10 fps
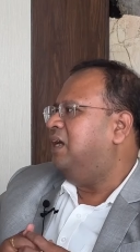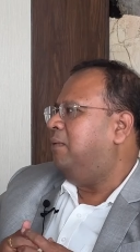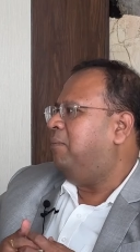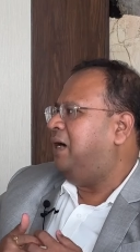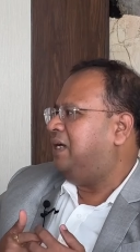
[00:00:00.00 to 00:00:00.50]

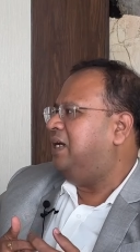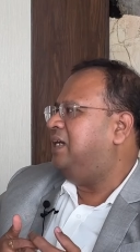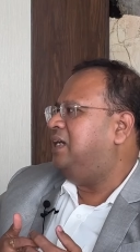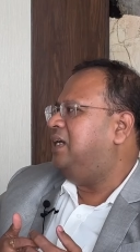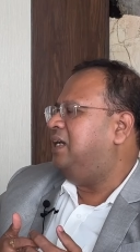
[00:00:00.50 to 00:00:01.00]

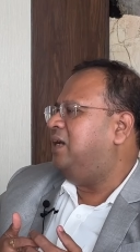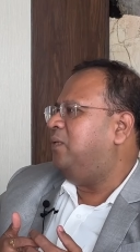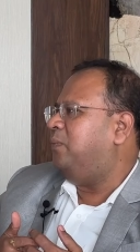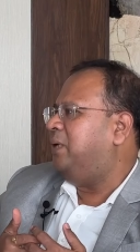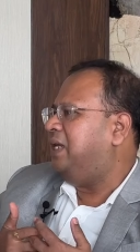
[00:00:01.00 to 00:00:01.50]
Market
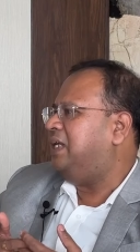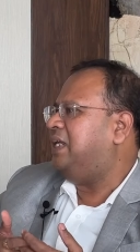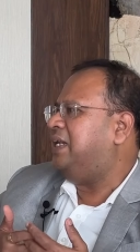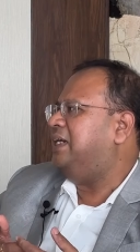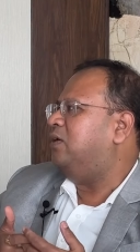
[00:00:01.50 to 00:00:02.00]
will
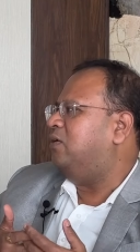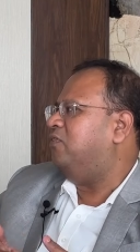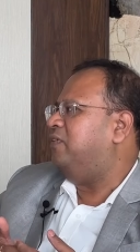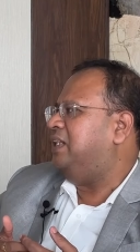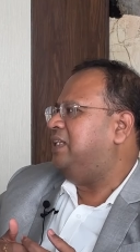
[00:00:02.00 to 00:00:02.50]
create a lot
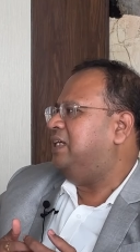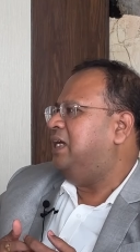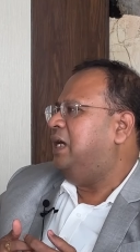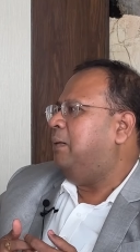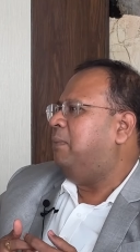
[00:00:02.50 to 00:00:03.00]
of wealth,
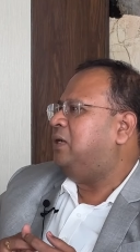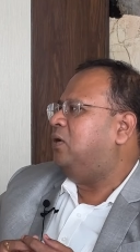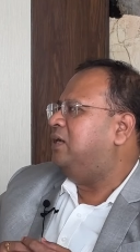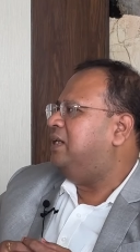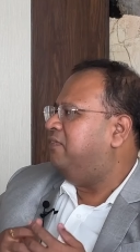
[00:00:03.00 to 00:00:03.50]
but
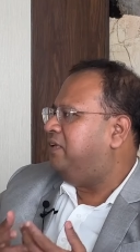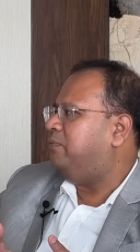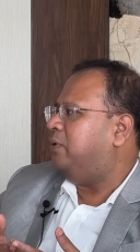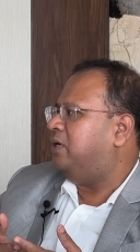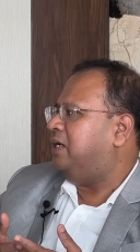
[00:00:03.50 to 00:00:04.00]
not in every
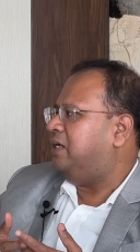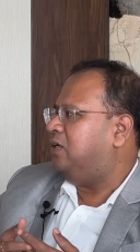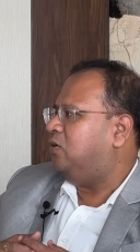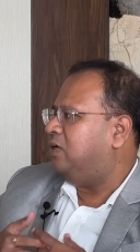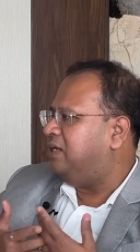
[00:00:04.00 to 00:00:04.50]
pocket,
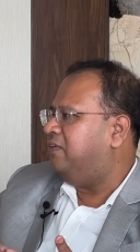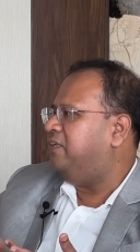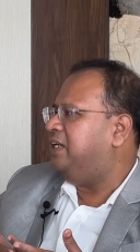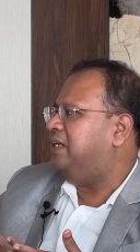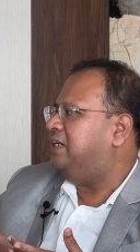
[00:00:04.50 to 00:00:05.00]
not in
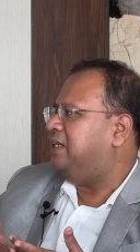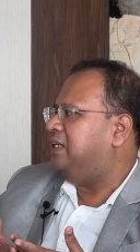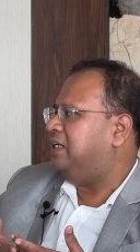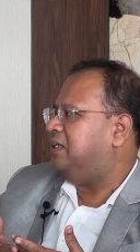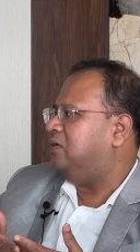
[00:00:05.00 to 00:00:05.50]
every
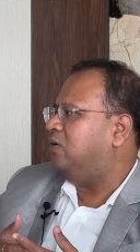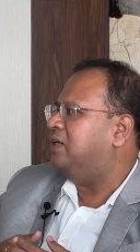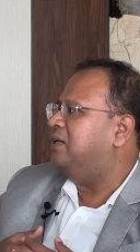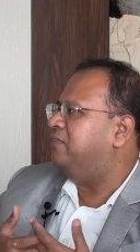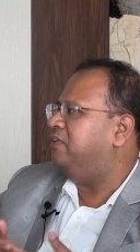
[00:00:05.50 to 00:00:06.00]
entity, not
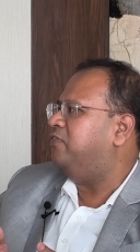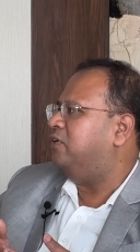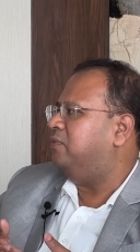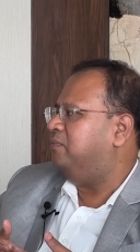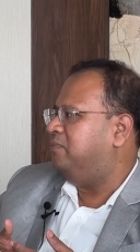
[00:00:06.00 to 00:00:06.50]
in every
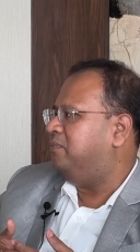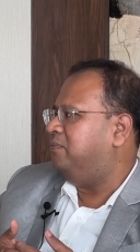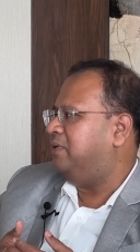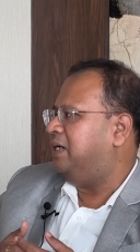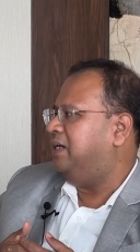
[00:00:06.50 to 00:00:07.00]
form,
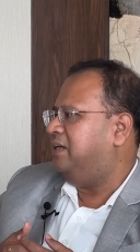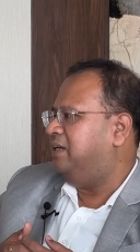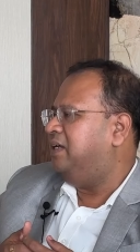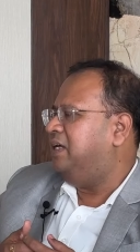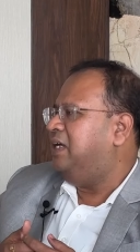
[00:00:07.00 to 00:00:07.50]
right?
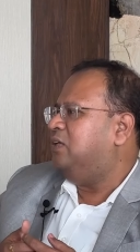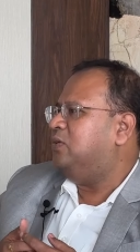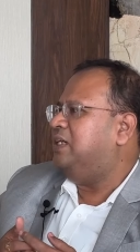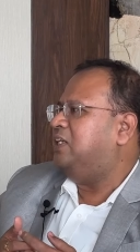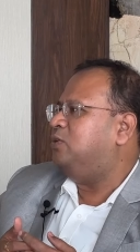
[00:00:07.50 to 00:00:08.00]
So
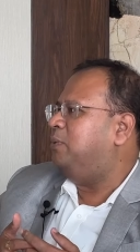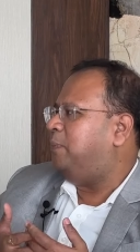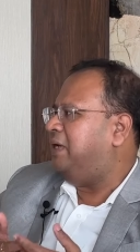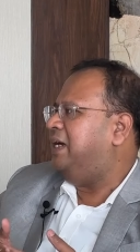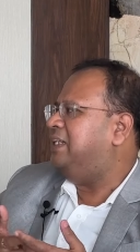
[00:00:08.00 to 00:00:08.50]
it has to be
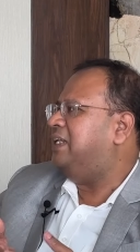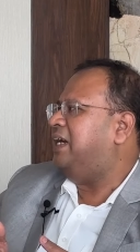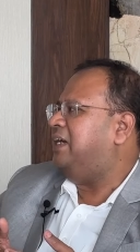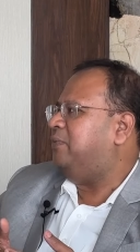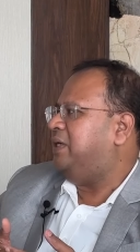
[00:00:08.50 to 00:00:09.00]
played in the
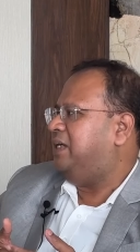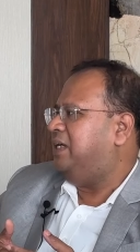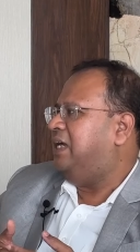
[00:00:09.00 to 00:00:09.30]
right way.